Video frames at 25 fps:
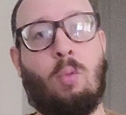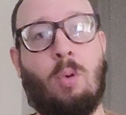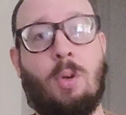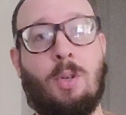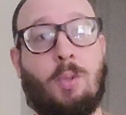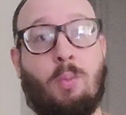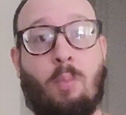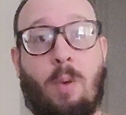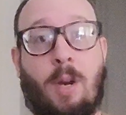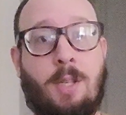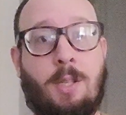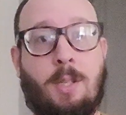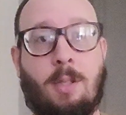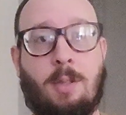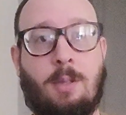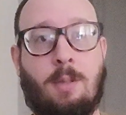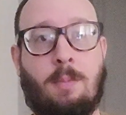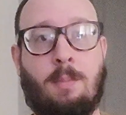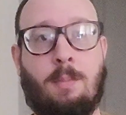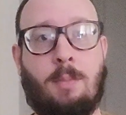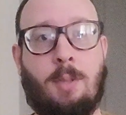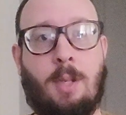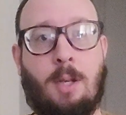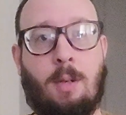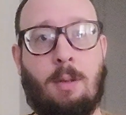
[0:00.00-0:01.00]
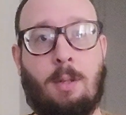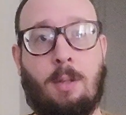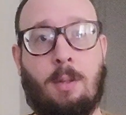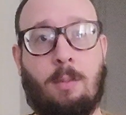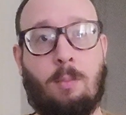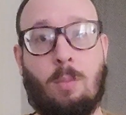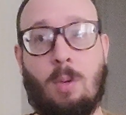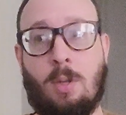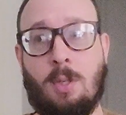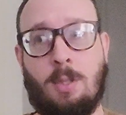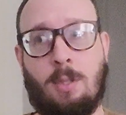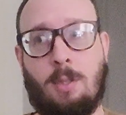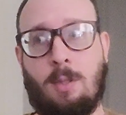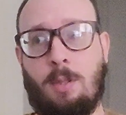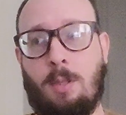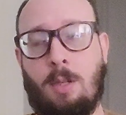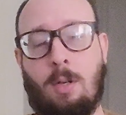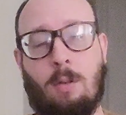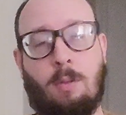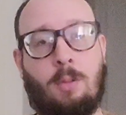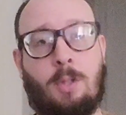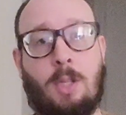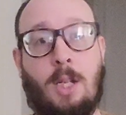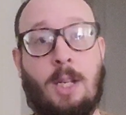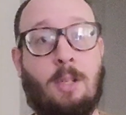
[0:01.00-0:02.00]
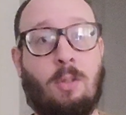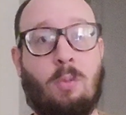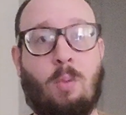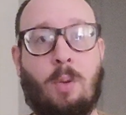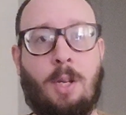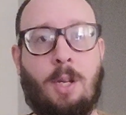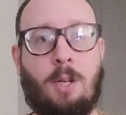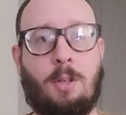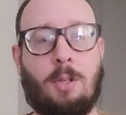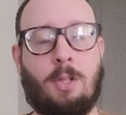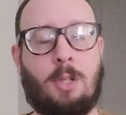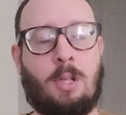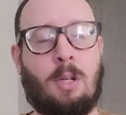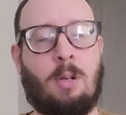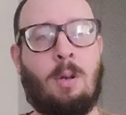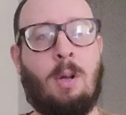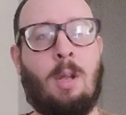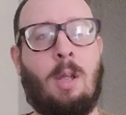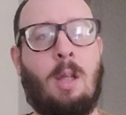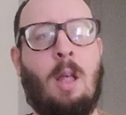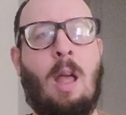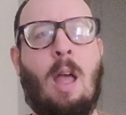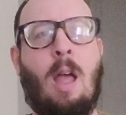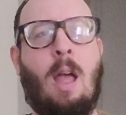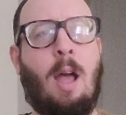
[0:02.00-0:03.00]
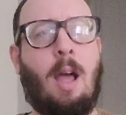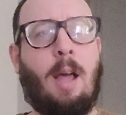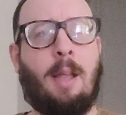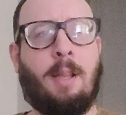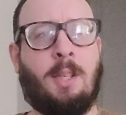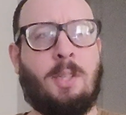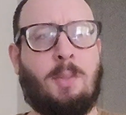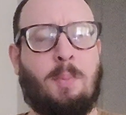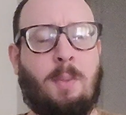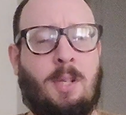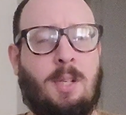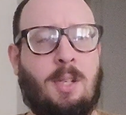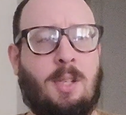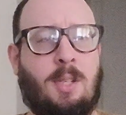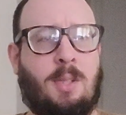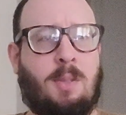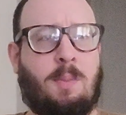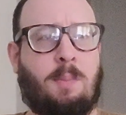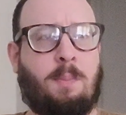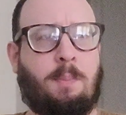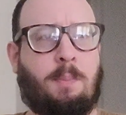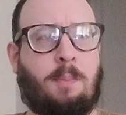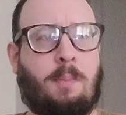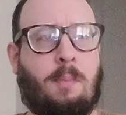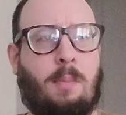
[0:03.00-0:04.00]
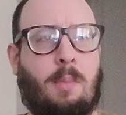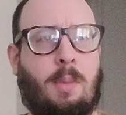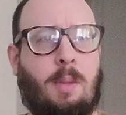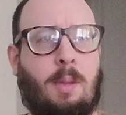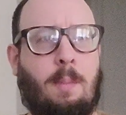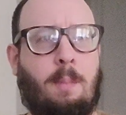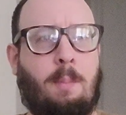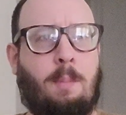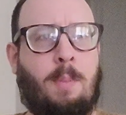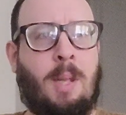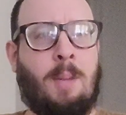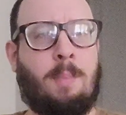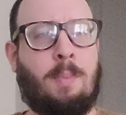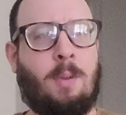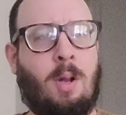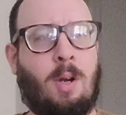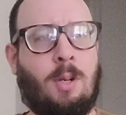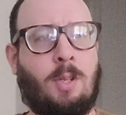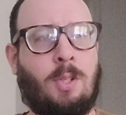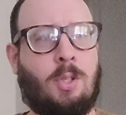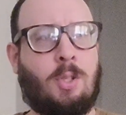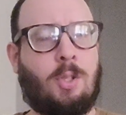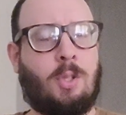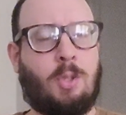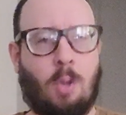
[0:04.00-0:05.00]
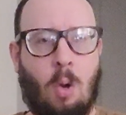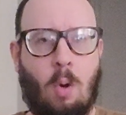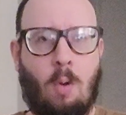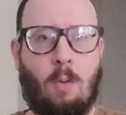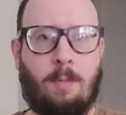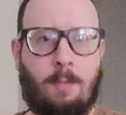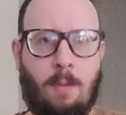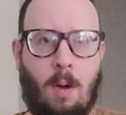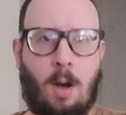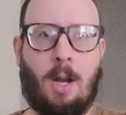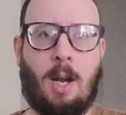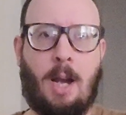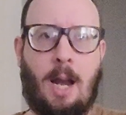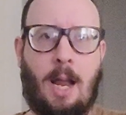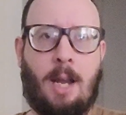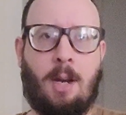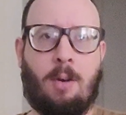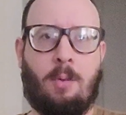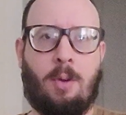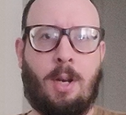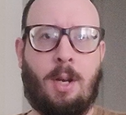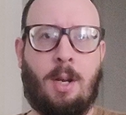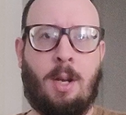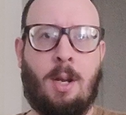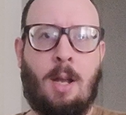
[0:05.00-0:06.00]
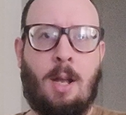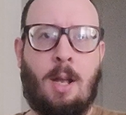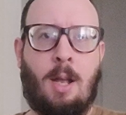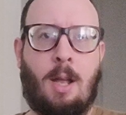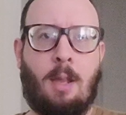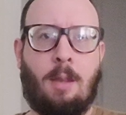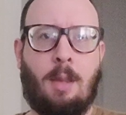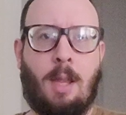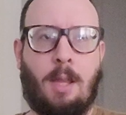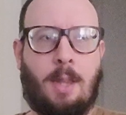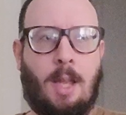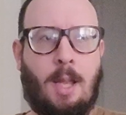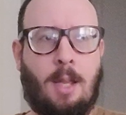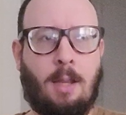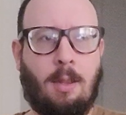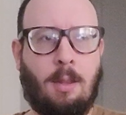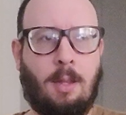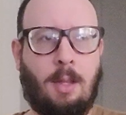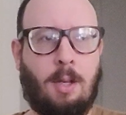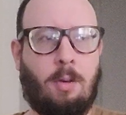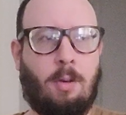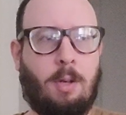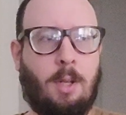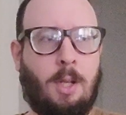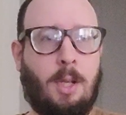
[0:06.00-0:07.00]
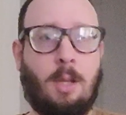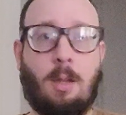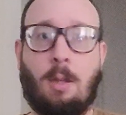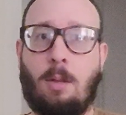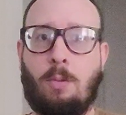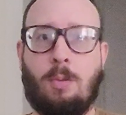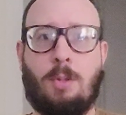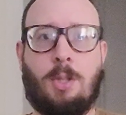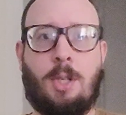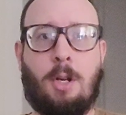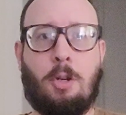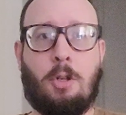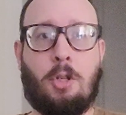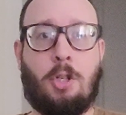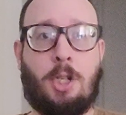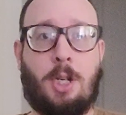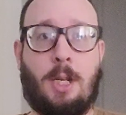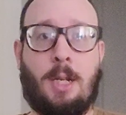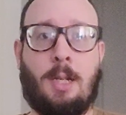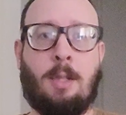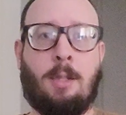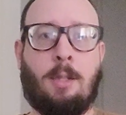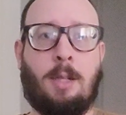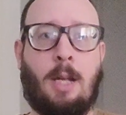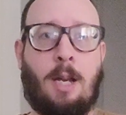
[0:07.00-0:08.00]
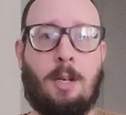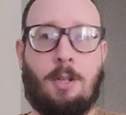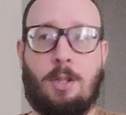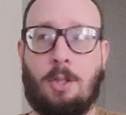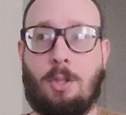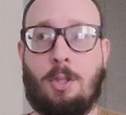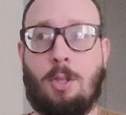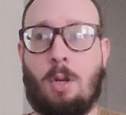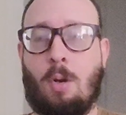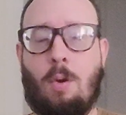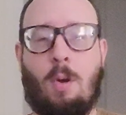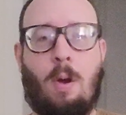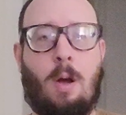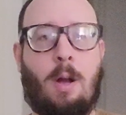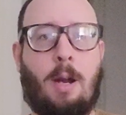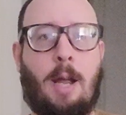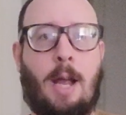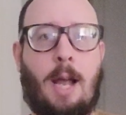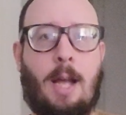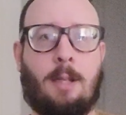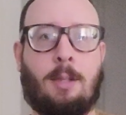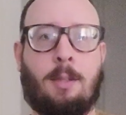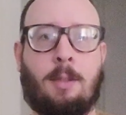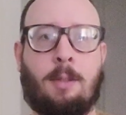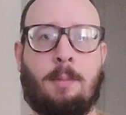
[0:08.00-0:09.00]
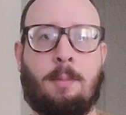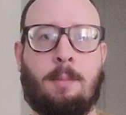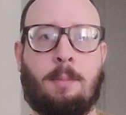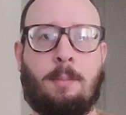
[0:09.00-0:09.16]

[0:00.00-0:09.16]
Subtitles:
worse racism than there was, 10, 20 years ago. I think it's because people are so fucking angry that they literally lose their shit and just don't know how to act.